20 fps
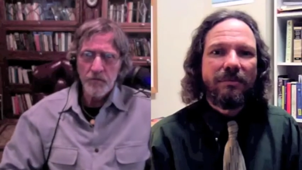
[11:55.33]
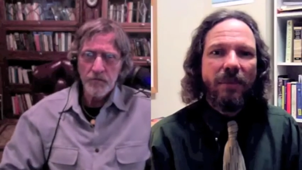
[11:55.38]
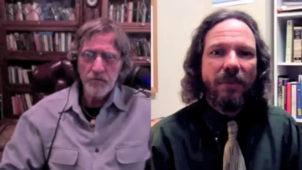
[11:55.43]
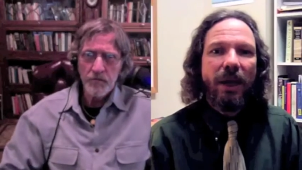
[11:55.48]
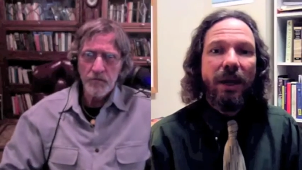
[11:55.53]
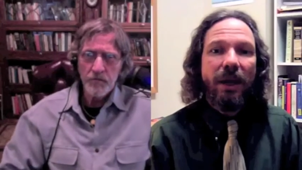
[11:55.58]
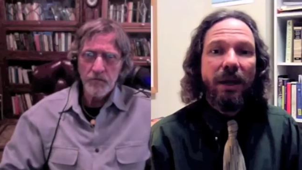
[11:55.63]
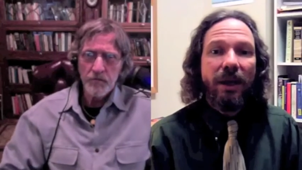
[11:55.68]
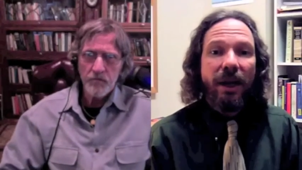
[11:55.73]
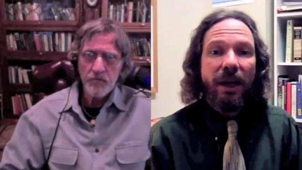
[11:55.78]

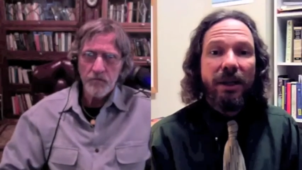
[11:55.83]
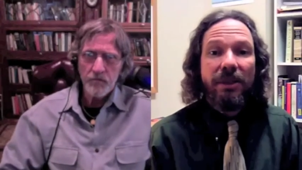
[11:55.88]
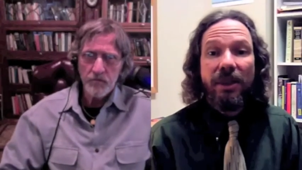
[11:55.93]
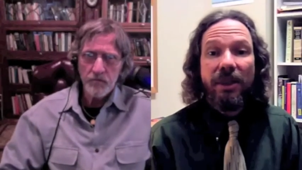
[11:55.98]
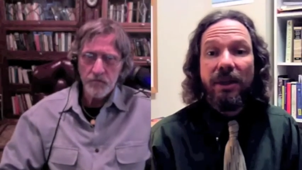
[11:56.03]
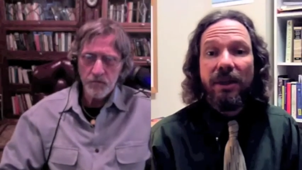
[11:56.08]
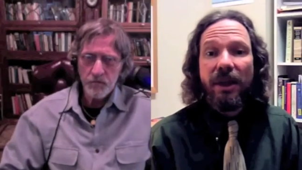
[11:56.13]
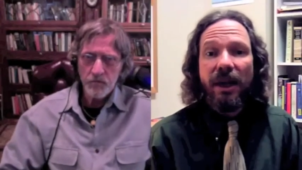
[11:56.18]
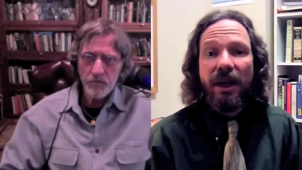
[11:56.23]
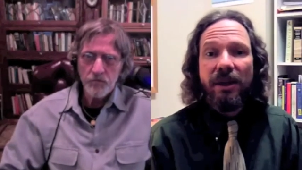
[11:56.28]
Speaker 1: Yeah, I
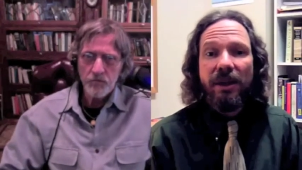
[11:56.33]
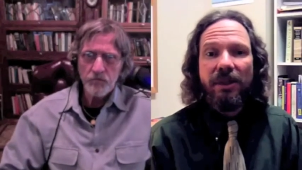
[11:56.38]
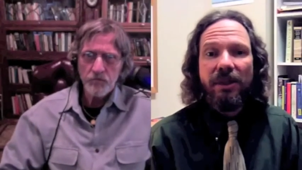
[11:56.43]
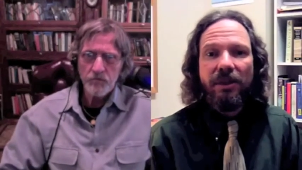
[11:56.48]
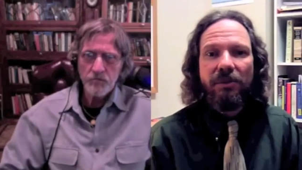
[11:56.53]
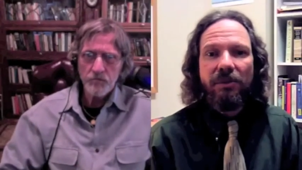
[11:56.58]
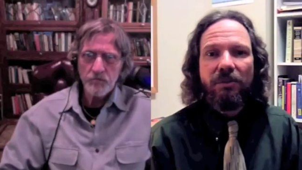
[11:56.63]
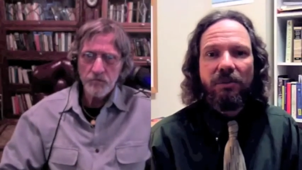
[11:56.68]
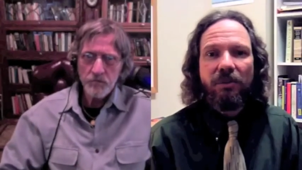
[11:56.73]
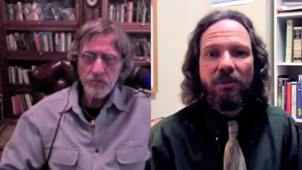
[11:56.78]

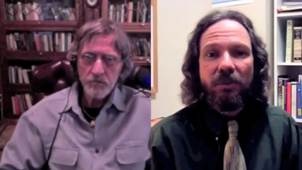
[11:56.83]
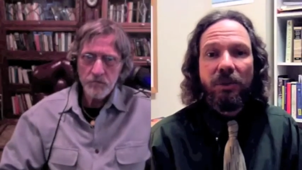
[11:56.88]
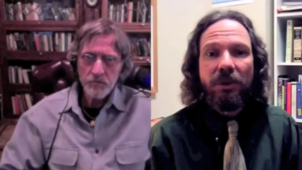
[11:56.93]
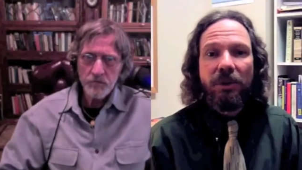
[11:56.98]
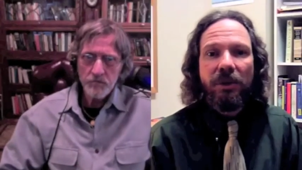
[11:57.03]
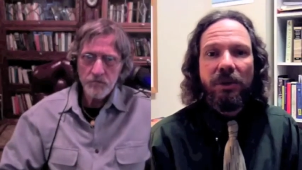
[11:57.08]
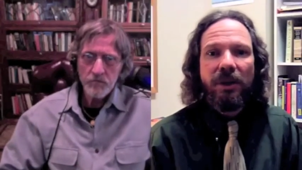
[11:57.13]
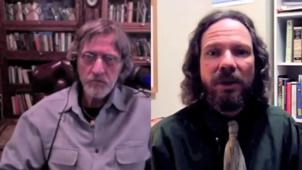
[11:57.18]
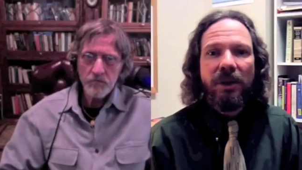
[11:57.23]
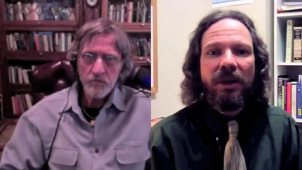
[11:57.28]
think
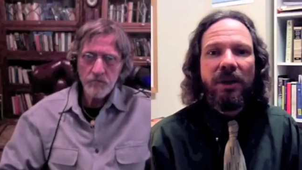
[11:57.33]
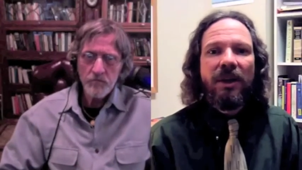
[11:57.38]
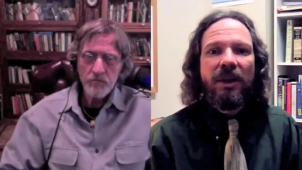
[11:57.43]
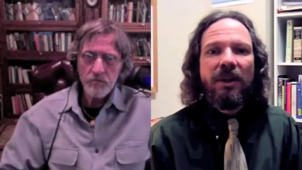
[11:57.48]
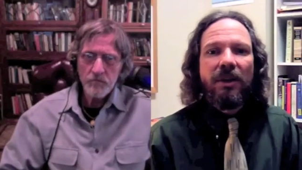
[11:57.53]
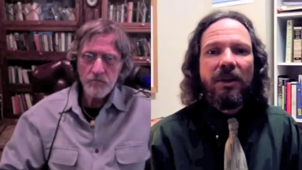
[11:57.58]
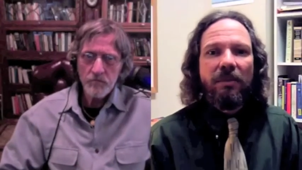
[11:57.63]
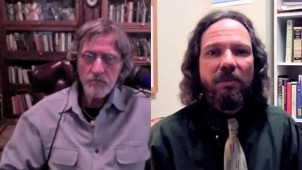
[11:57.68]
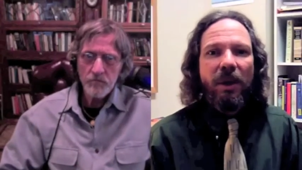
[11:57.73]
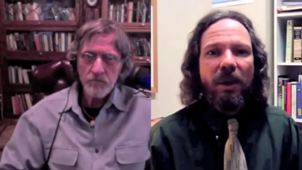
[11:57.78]
really
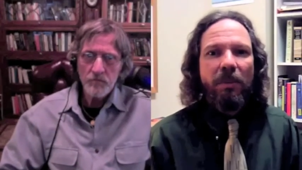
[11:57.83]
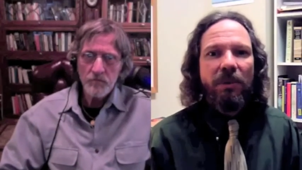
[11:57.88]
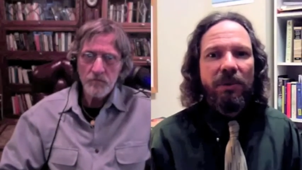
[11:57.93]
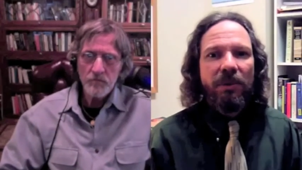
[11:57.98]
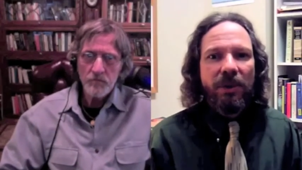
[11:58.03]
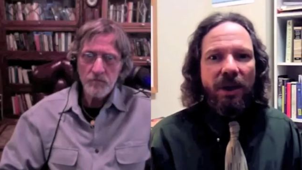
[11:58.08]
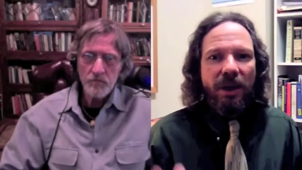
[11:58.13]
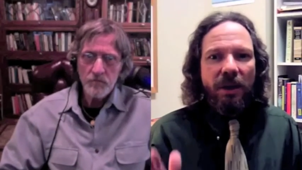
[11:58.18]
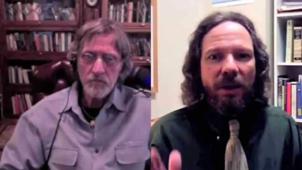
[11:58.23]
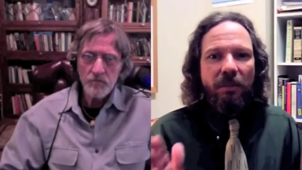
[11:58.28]
people
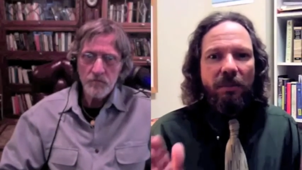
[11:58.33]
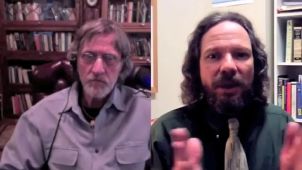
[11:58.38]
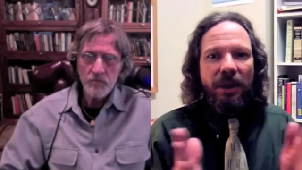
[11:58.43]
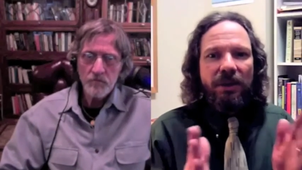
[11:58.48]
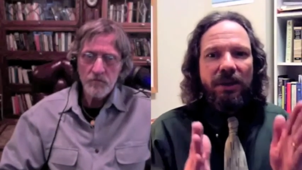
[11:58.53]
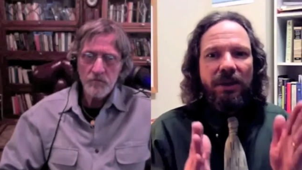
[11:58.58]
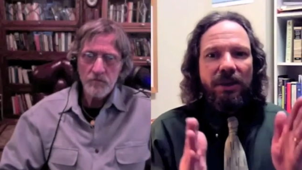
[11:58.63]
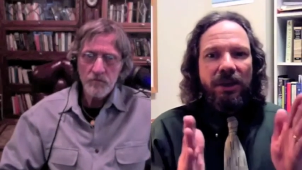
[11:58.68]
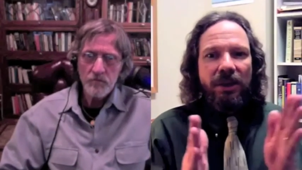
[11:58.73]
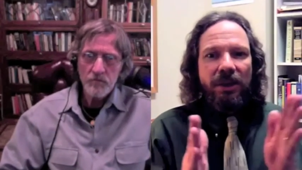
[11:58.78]
talk
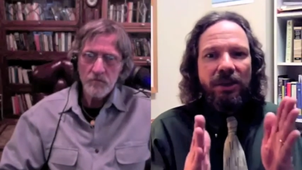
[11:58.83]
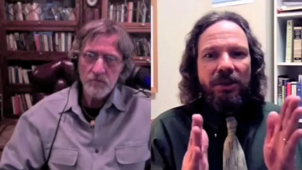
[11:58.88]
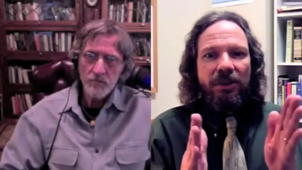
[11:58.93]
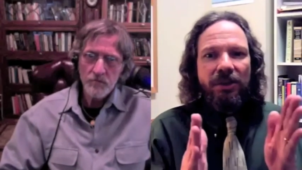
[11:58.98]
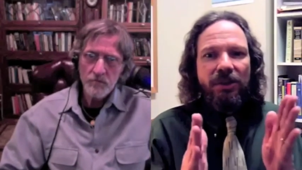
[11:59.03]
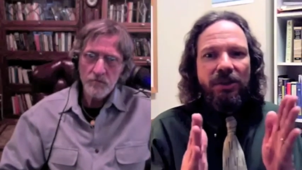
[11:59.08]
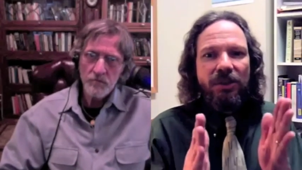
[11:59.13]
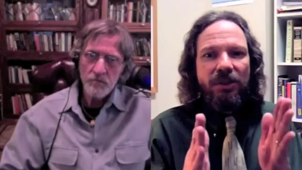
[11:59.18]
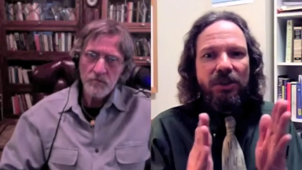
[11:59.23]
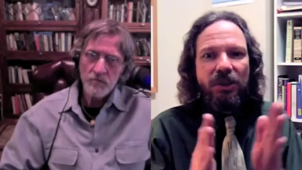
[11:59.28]
about the
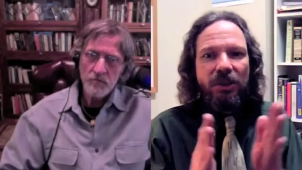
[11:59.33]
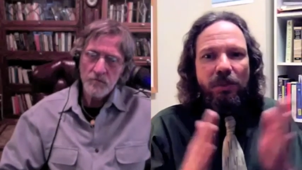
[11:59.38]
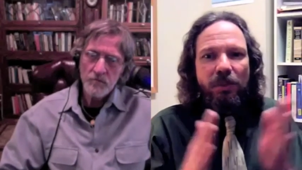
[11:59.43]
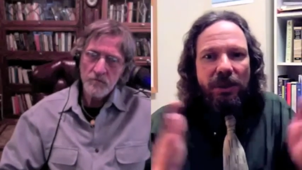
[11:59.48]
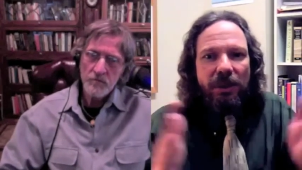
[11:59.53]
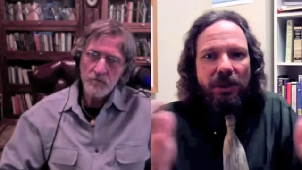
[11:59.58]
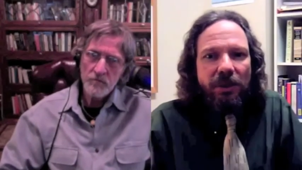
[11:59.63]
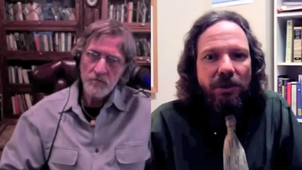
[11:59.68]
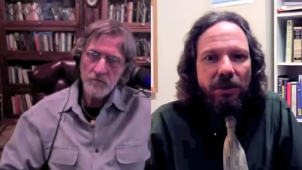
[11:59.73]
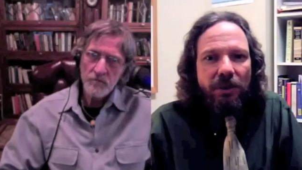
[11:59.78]

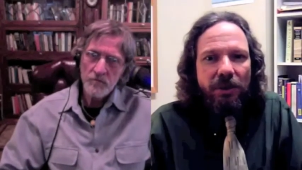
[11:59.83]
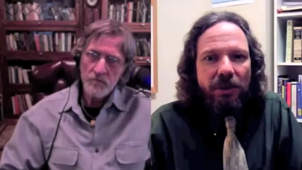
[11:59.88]
split